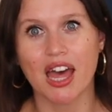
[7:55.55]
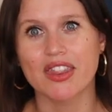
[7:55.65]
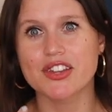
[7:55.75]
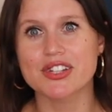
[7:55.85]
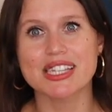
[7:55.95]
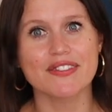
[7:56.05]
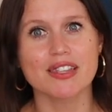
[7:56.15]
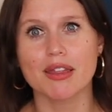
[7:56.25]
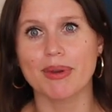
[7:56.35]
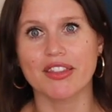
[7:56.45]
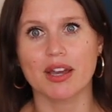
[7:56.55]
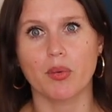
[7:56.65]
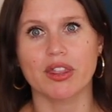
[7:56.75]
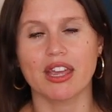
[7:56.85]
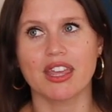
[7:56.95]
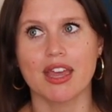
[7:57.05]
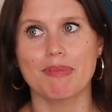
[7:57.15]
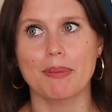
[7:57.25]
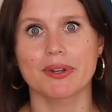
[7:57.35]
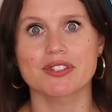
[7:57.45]
they just have something about them where they get
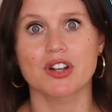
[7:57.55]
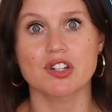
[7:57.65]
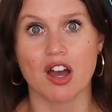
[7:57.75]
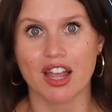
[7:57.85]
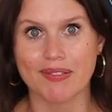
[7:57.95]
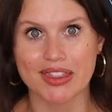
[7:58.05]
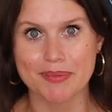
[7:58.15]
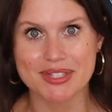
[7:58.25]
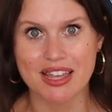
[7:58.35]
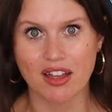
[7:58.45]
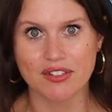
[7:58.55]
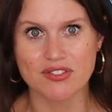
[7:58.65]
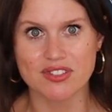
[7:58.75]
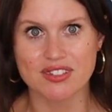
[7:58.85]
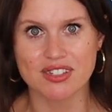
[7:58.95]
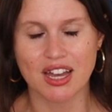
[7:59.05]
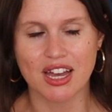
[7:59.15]
people to start talking about themselves.